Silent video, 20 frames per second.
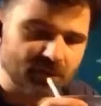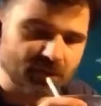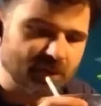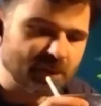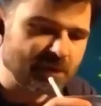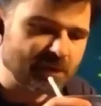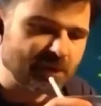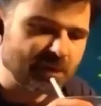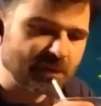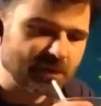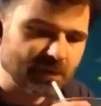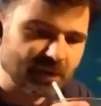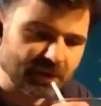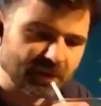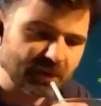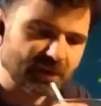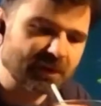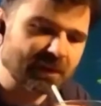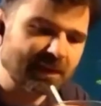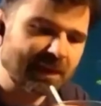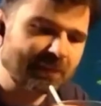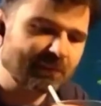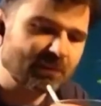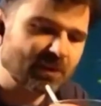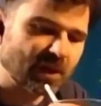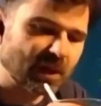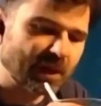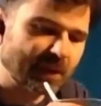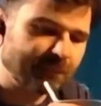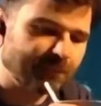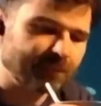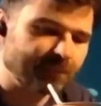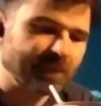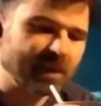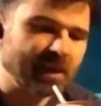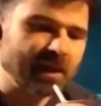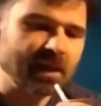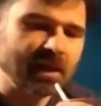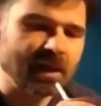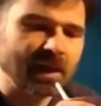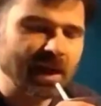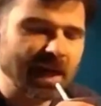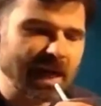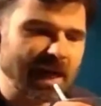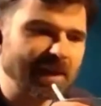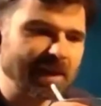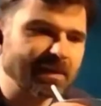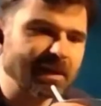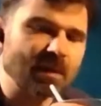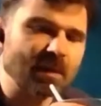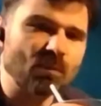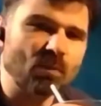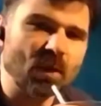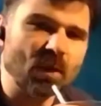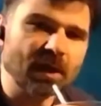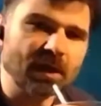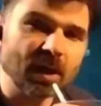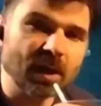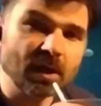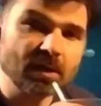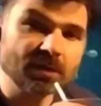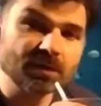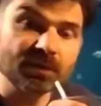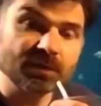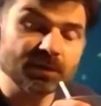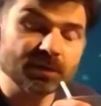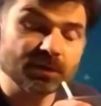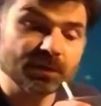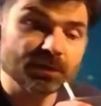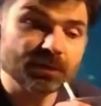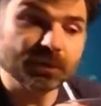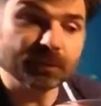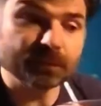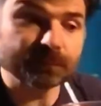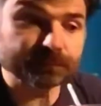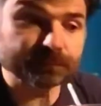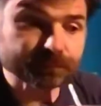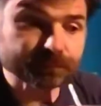Do this. You can do this at the same time. And then we're going to